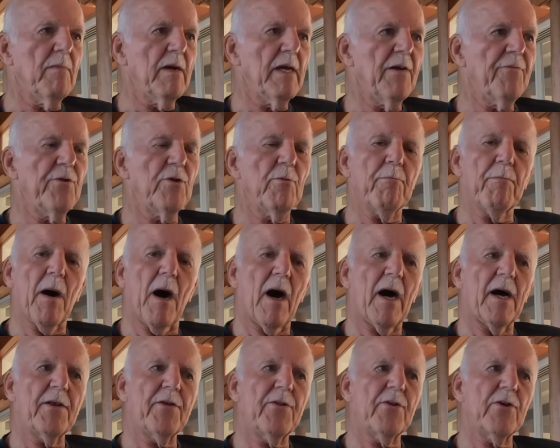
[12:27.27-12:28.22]
If you
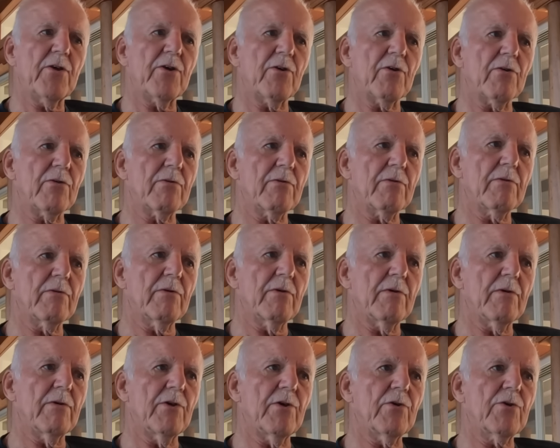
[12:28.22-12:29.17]
bond your
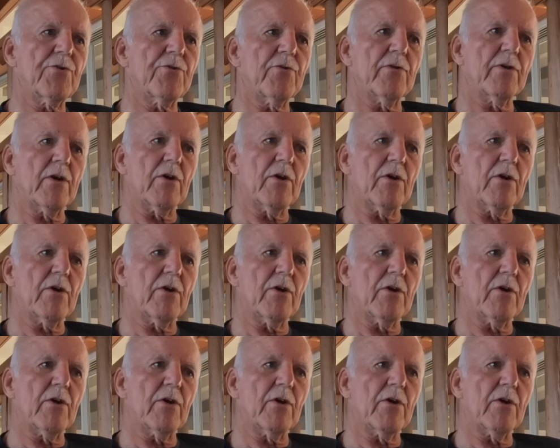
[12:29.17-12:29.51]
neutral